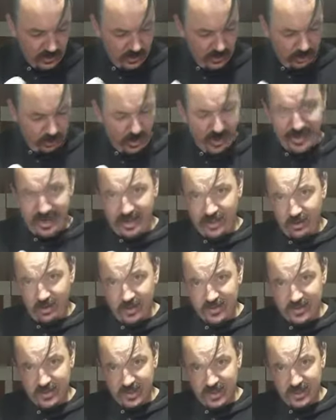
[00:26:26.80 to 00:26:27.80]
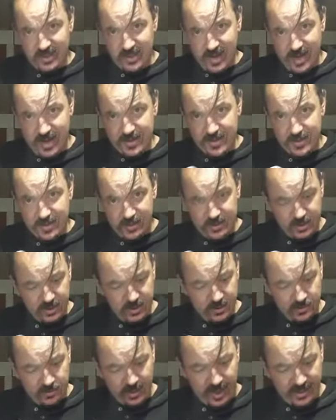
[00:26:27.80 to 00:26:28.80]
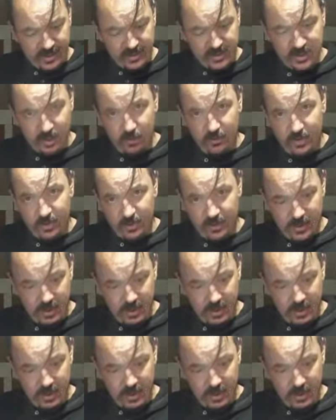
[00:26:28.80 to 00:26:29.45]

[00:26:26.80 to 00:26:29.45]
My headlights these days, I used to do them black and silver,